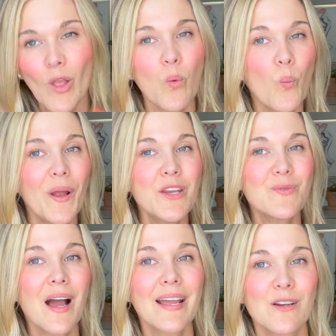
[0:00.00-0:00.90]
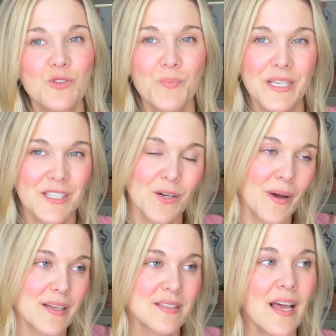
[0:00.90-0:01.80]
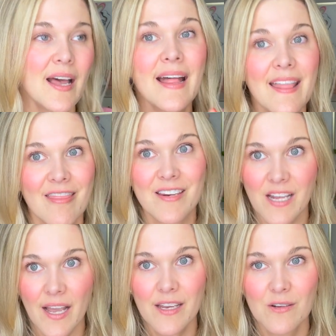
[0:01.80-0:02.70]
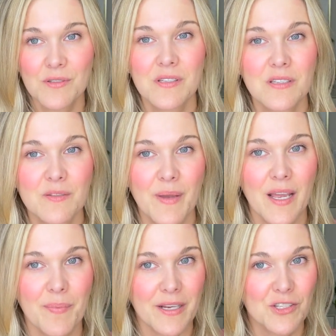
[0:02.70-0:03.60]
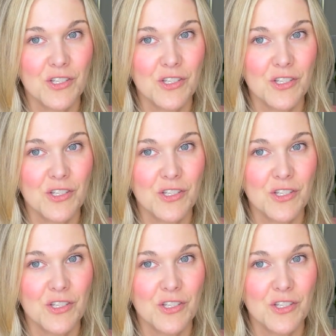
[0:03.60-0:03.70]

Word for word: When you diagnose PCOS, the diagnosis is made by